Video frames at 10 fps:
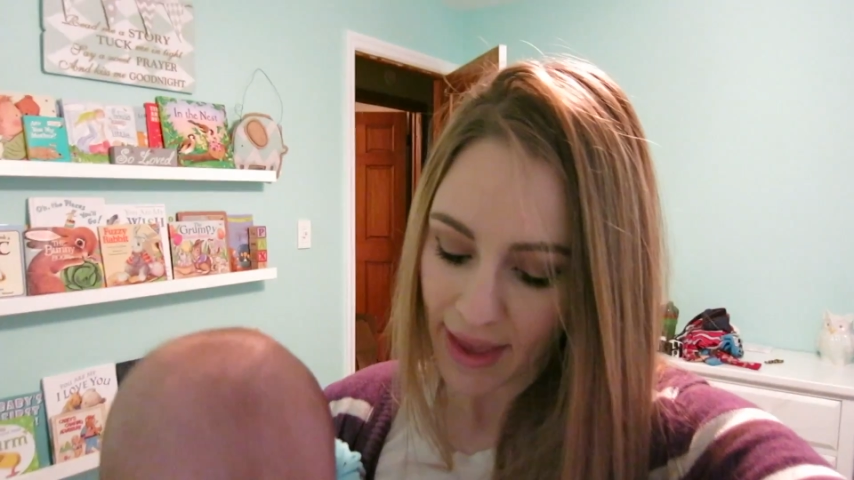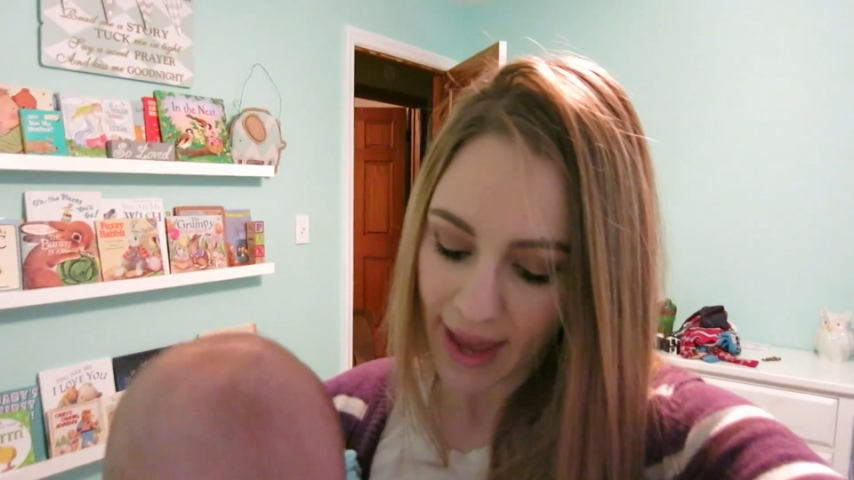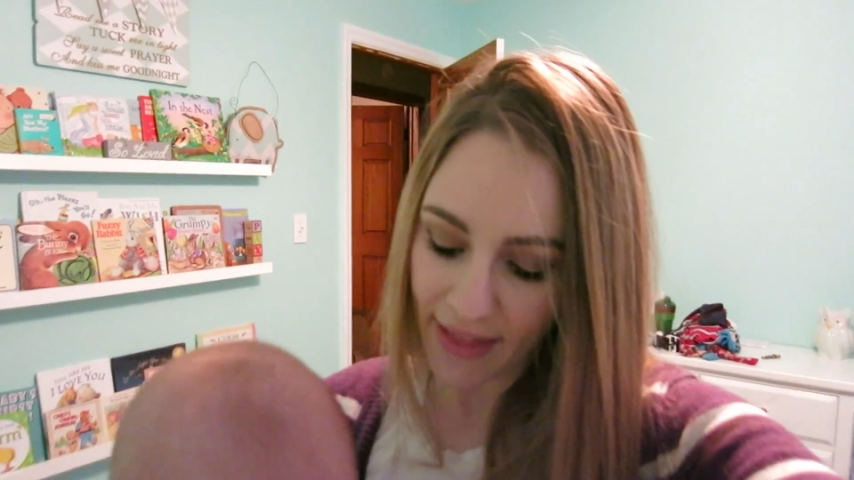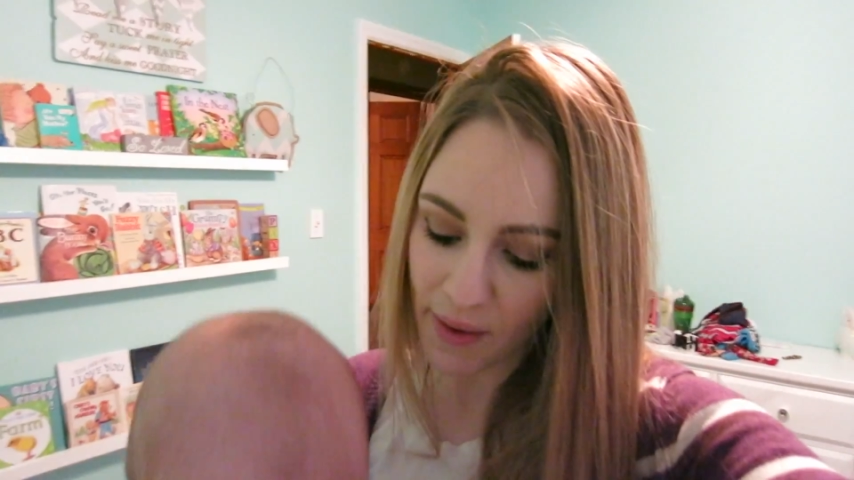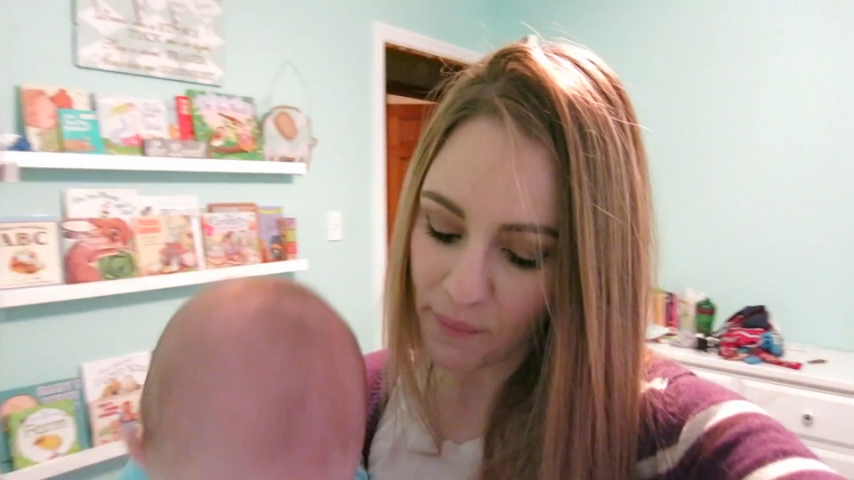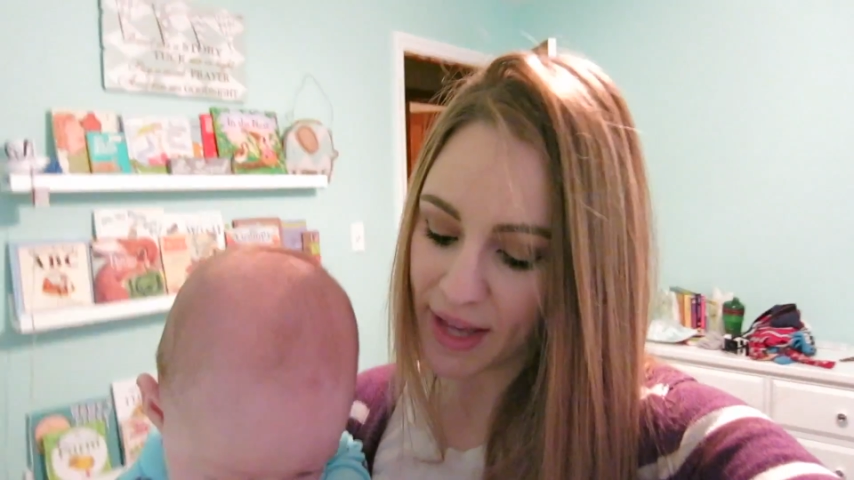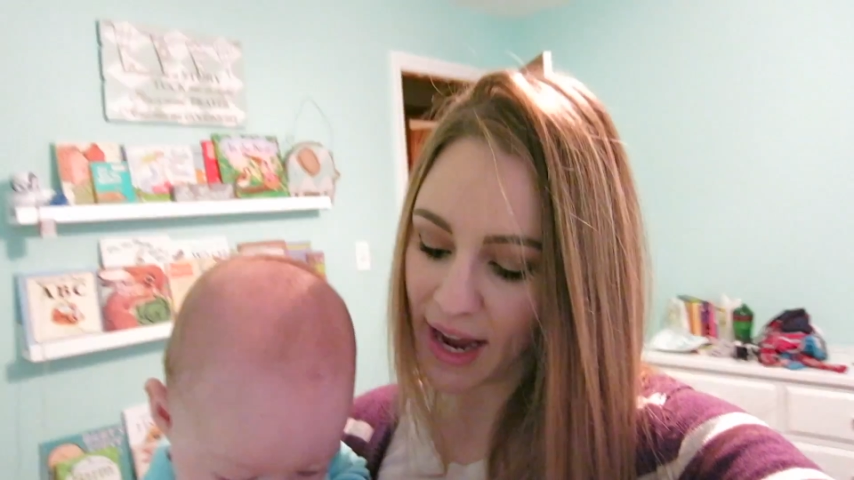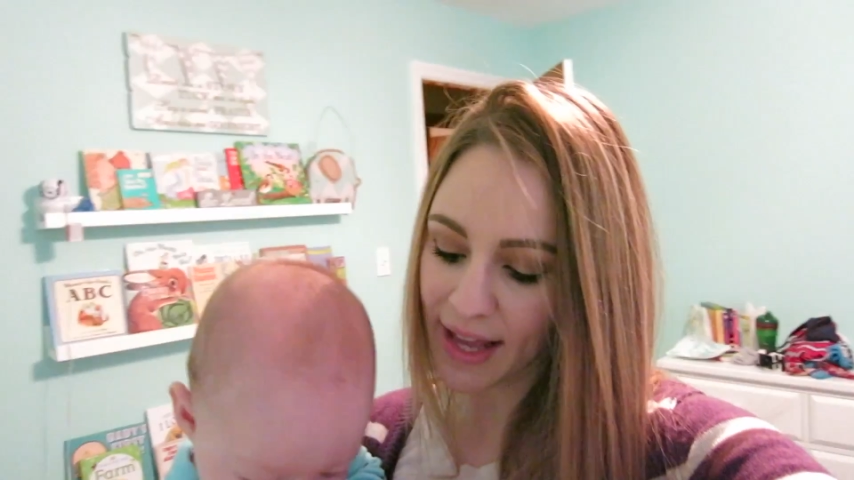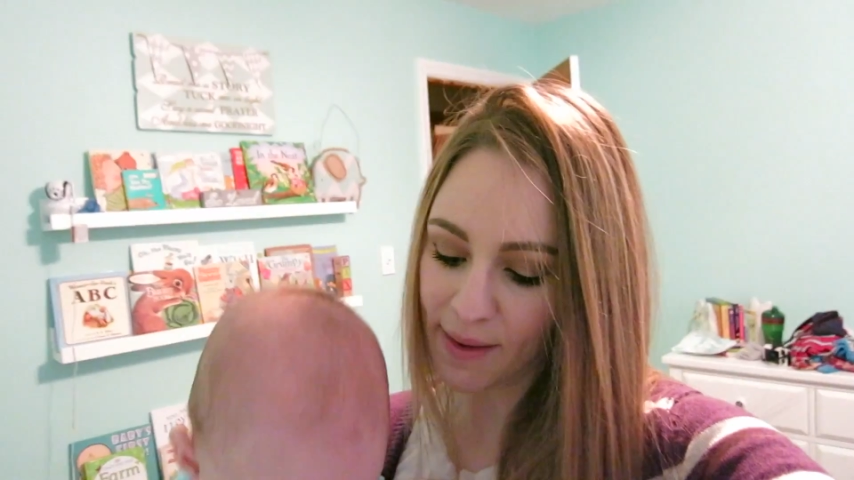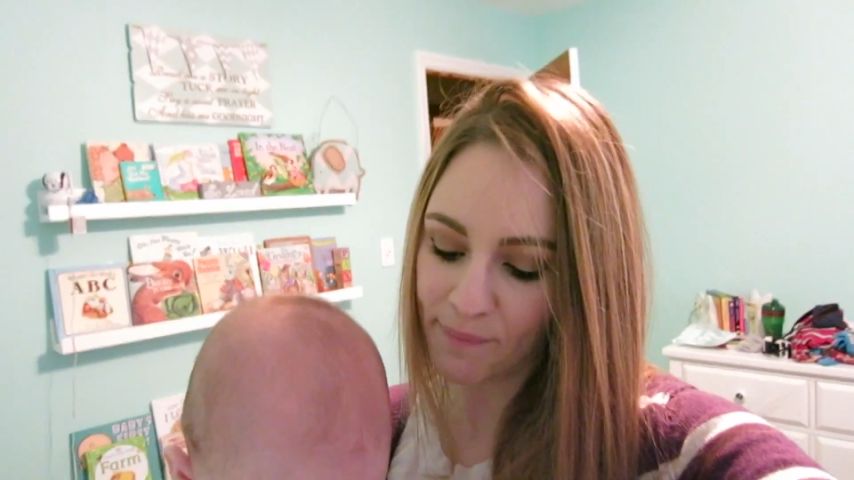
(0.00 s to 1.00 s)
And then we
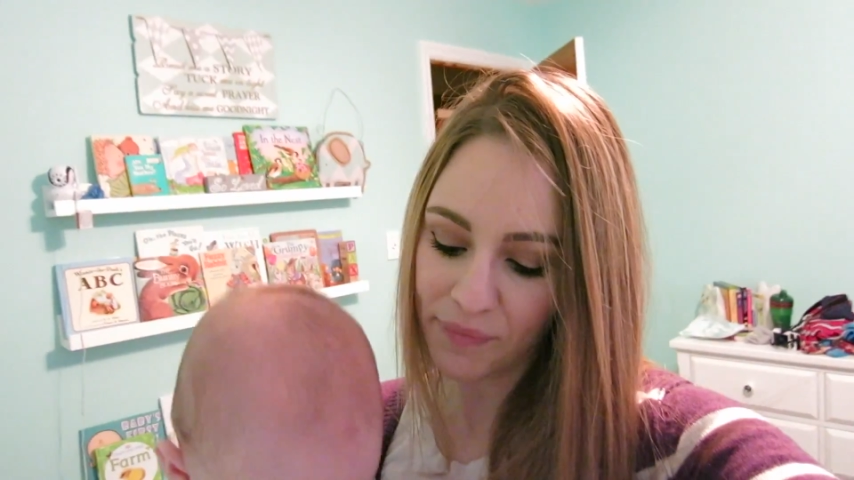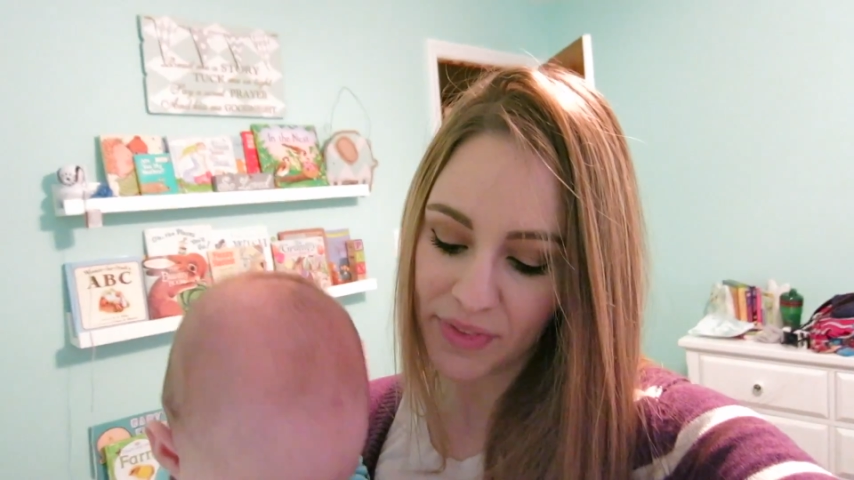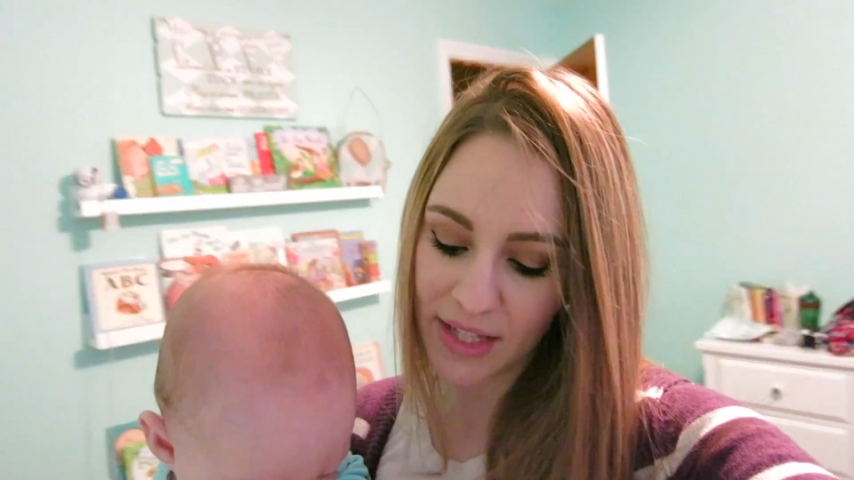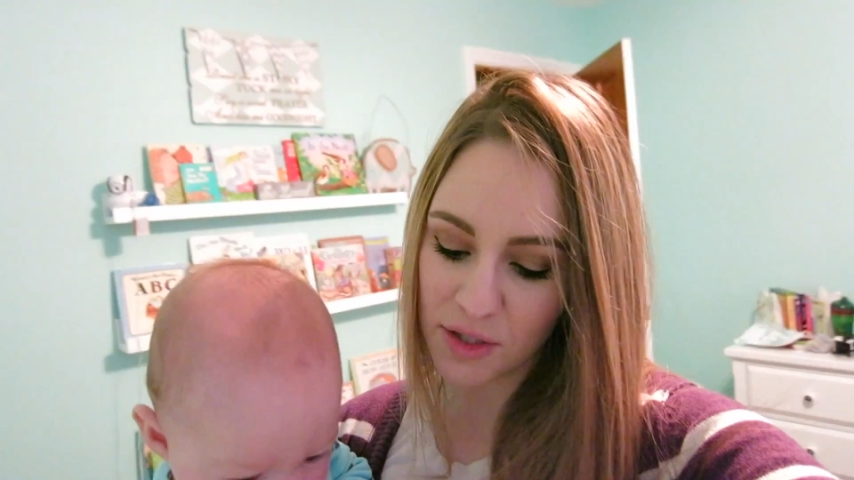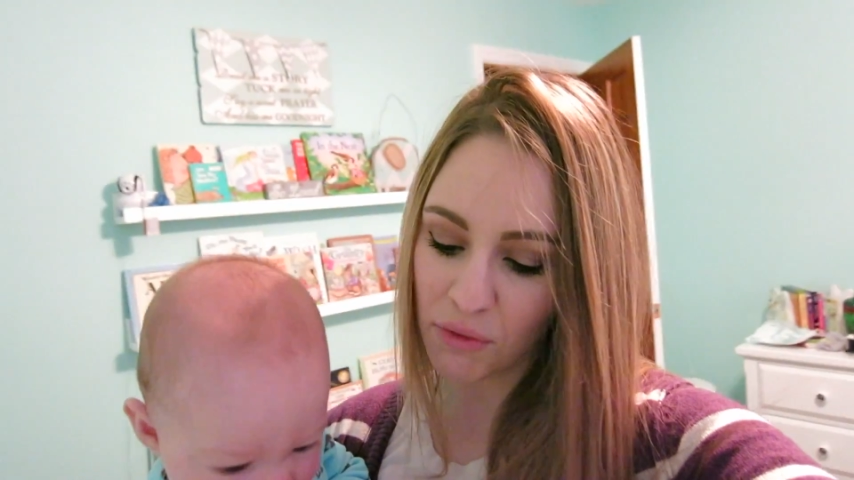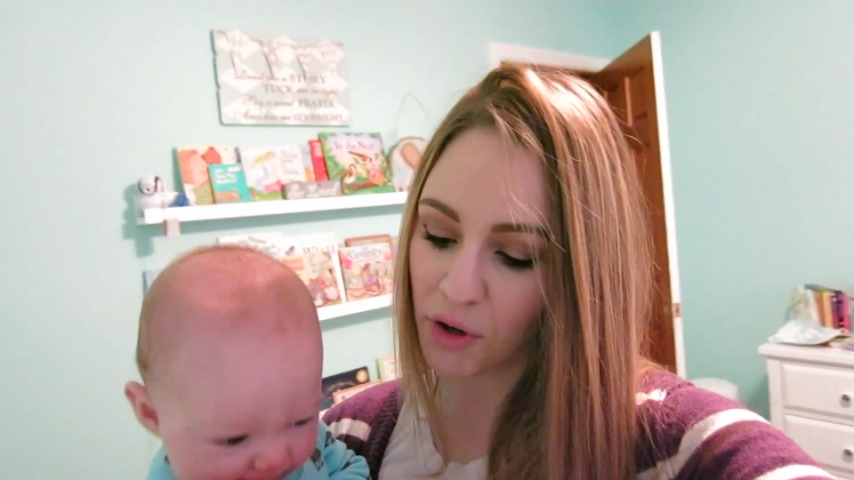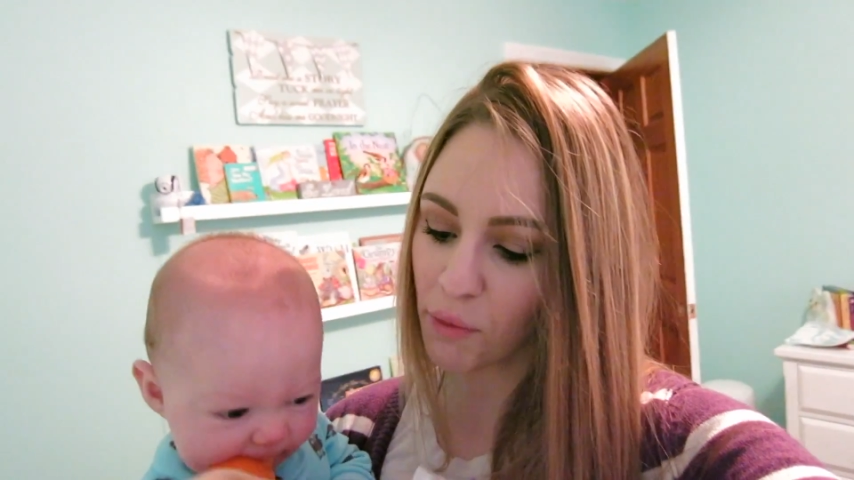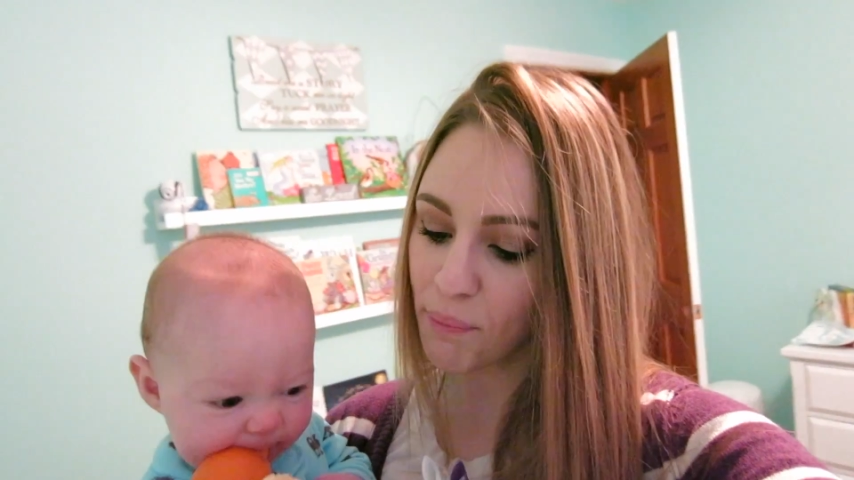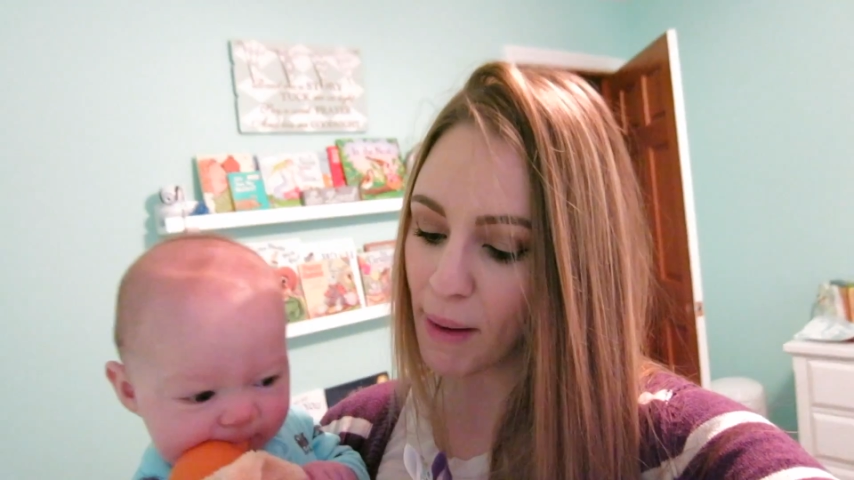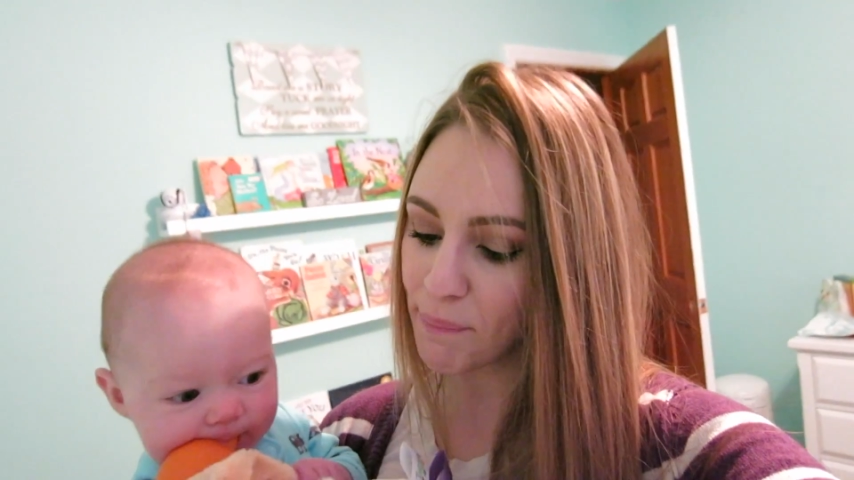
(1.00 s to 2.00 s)
got him this
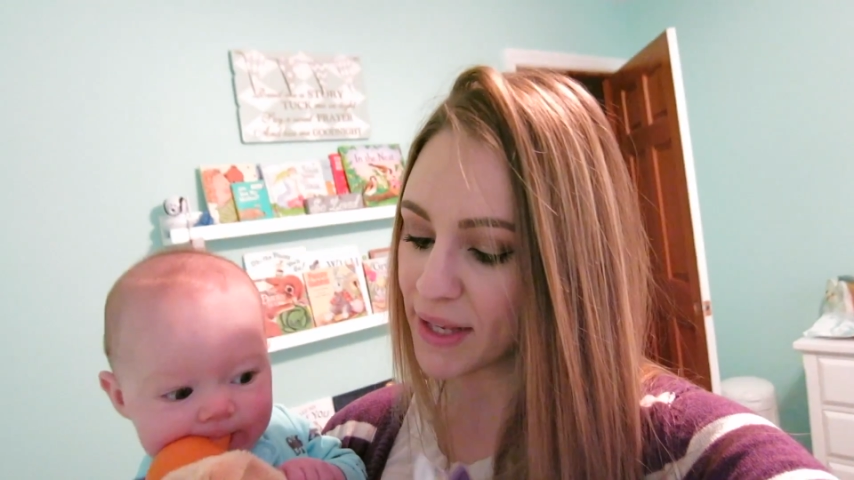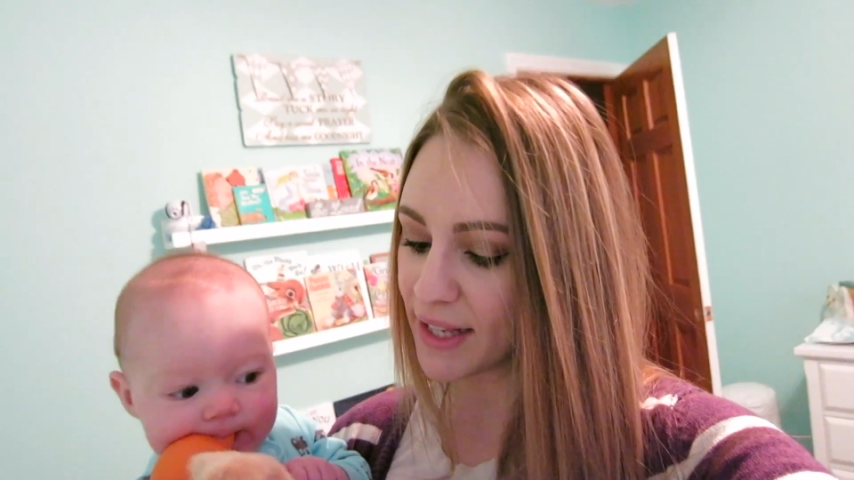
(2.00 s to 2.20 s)
little puppy.